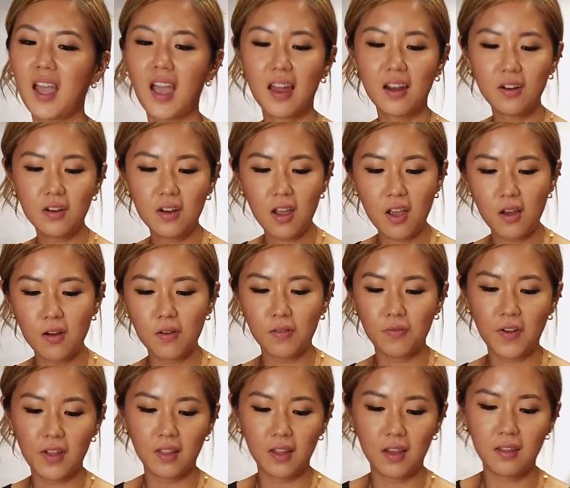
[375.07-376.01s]
I don't know
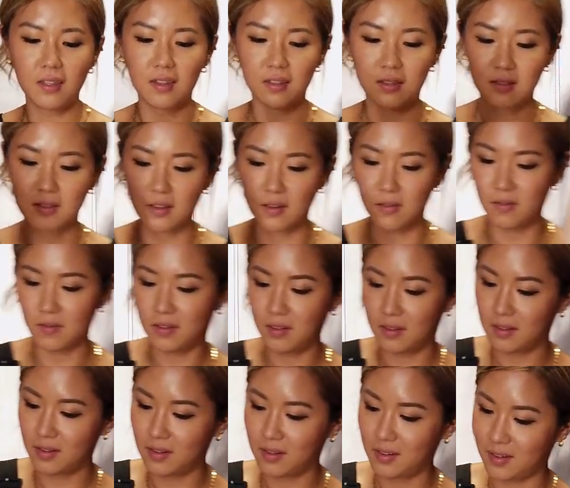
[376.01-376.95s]
if I like this though.
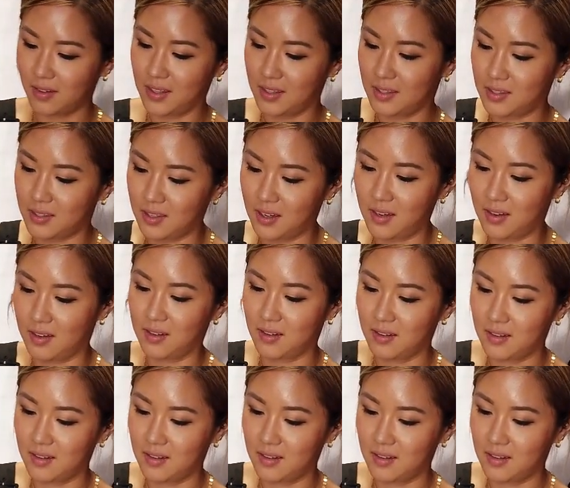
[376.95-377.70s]
Let's see.